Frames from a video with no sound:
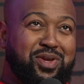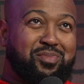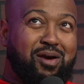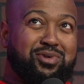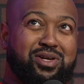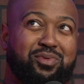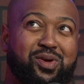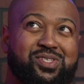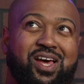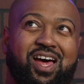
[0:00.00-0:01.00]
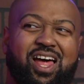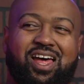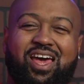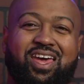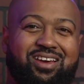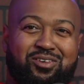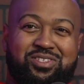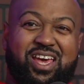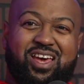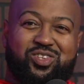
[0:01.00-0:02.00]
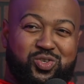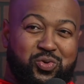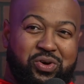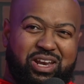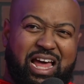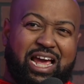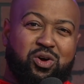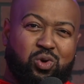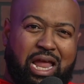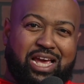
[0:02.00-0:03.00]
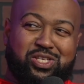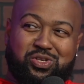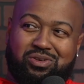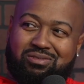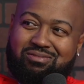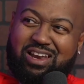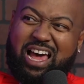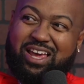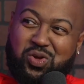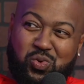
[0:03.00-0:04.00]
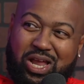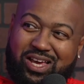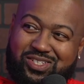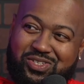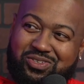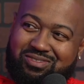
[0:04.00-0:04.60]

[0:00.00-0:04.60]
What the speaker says: in a barbershop. He goes, yeah, Stewart, like who likes you, like who likes you.